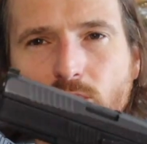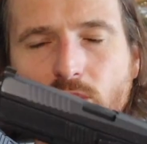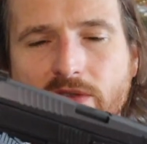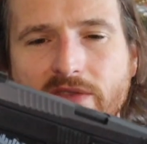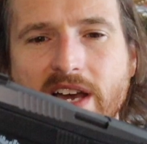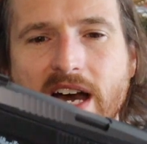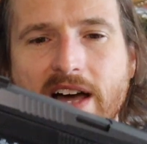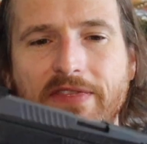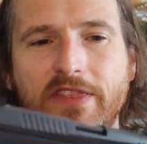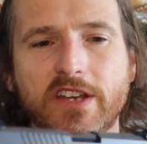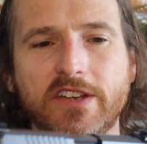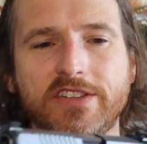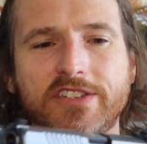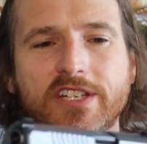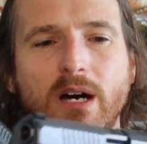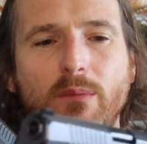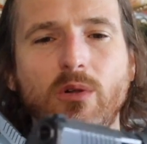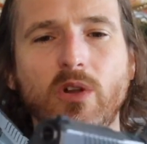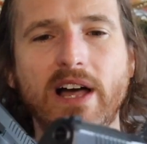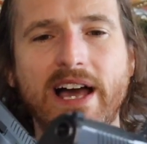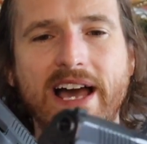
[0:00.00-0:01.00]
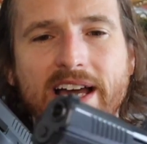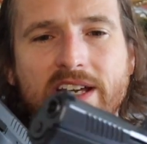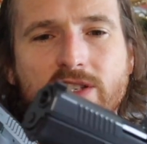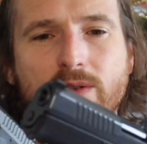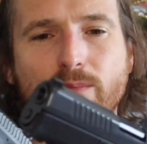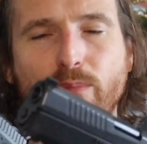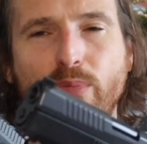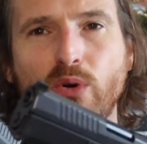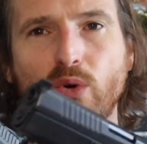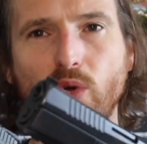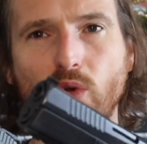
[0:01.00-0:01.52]
we've got the double
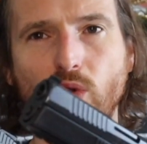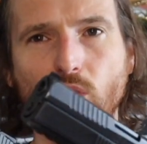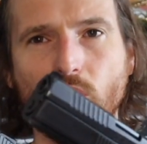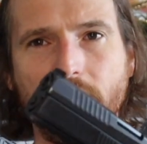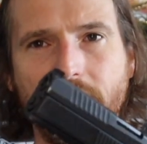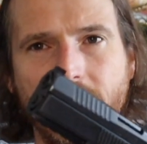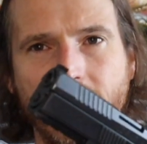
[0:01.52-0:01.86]
action pull